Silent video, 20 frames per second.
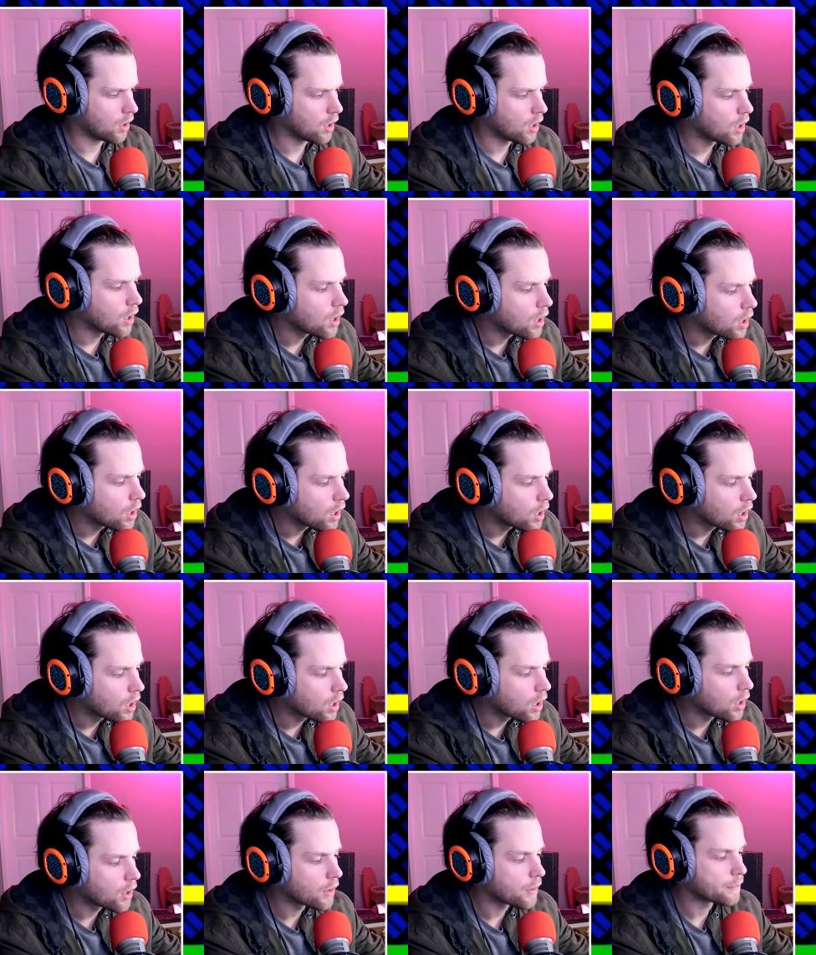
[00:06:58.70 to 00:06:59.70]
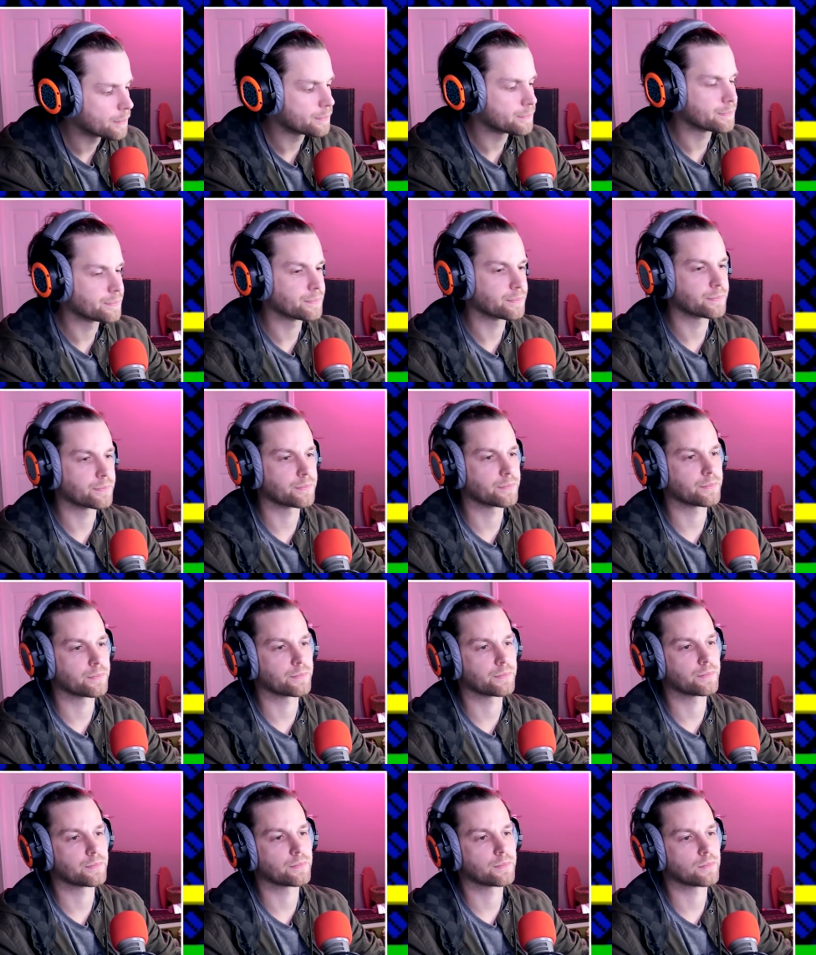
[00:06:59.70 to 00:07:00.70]

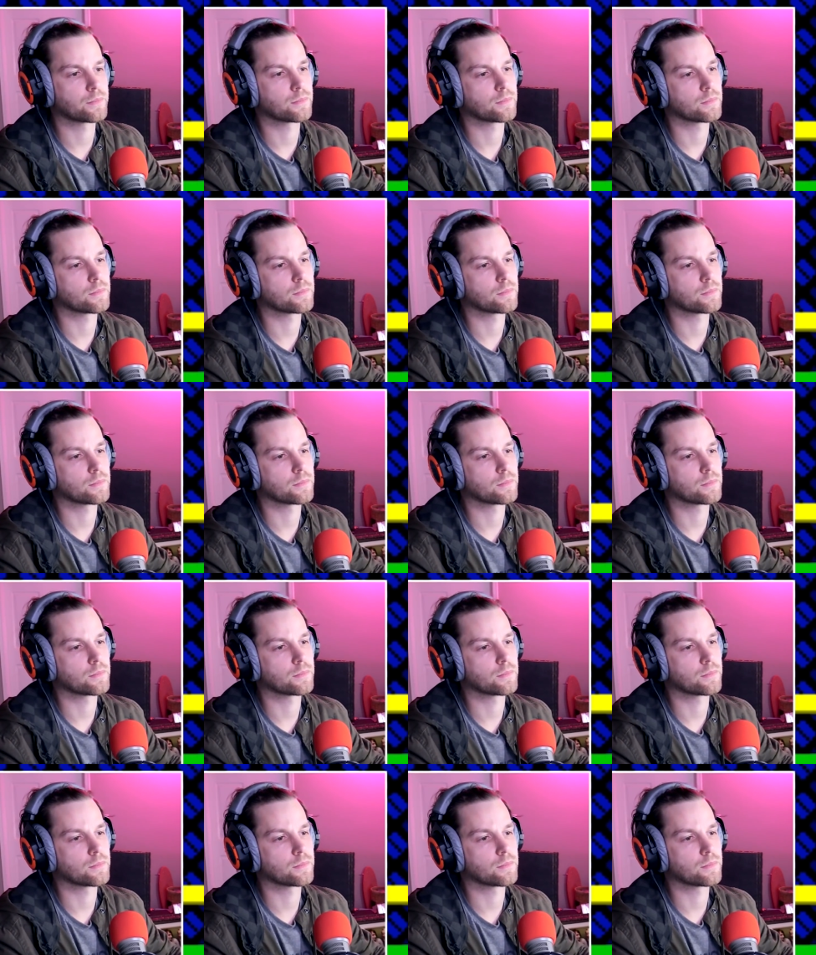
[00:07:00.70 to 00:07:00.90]
No one is speaking in this clip.